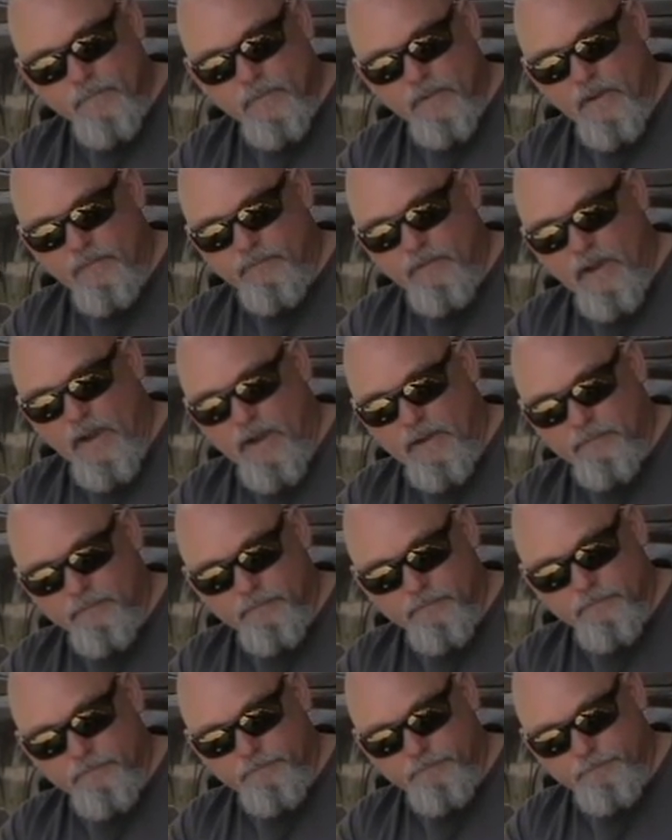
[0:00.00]
I've got
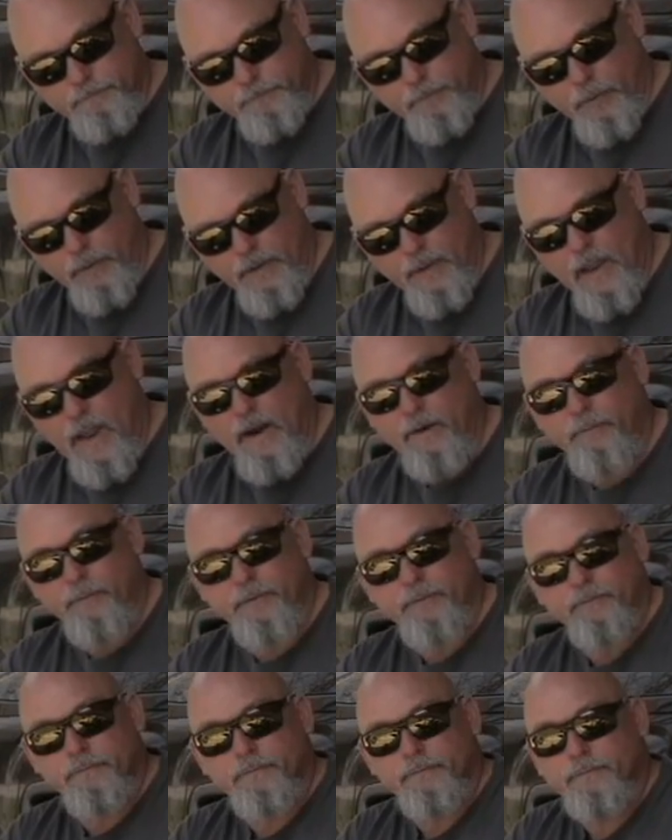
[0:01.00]
pretty
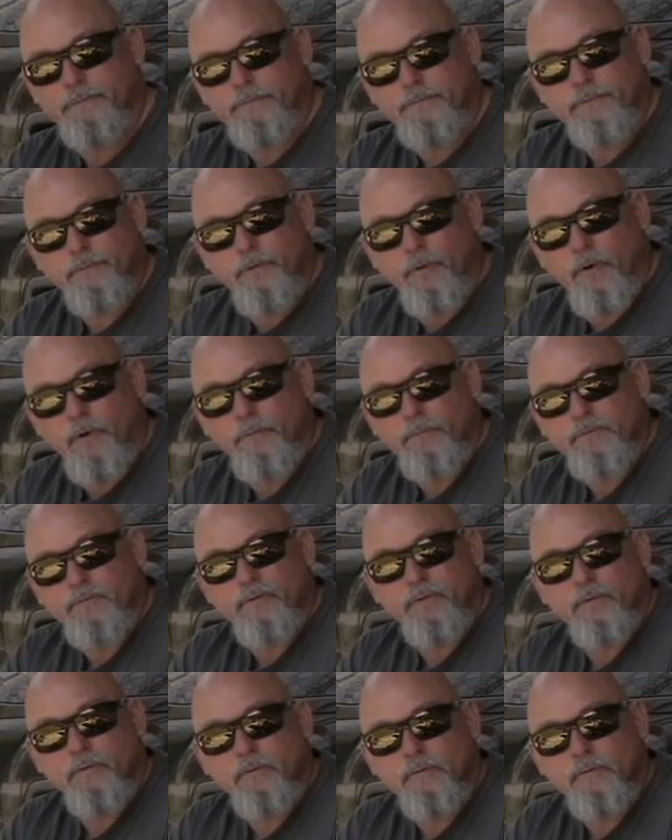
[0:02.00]
accurate groups,